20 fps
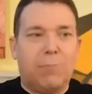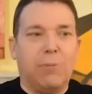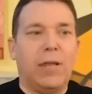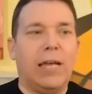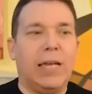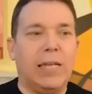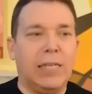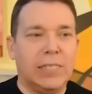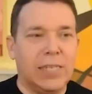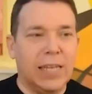to
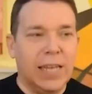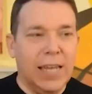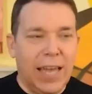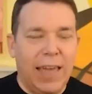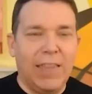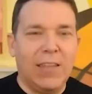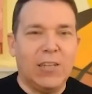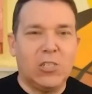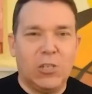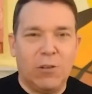place.
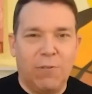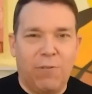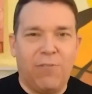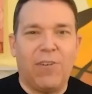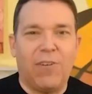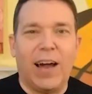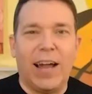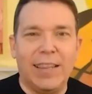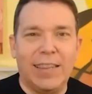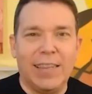And then she
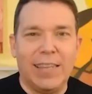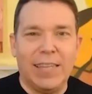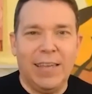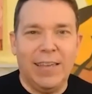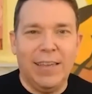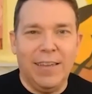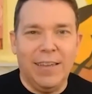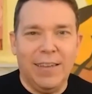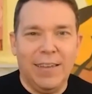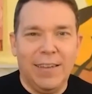
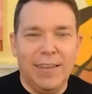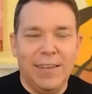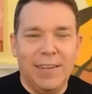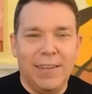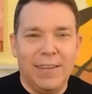finally